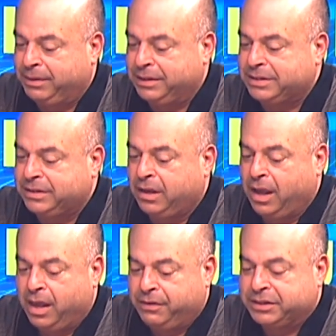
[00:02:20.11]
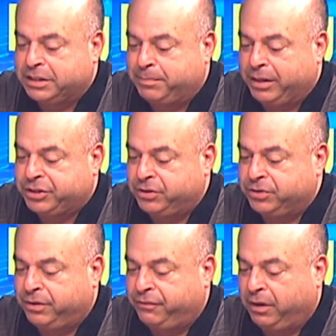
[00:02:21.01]
But this is big
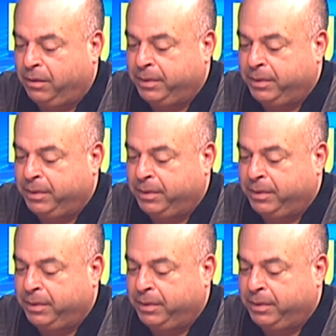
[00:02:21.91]
shoes to fill.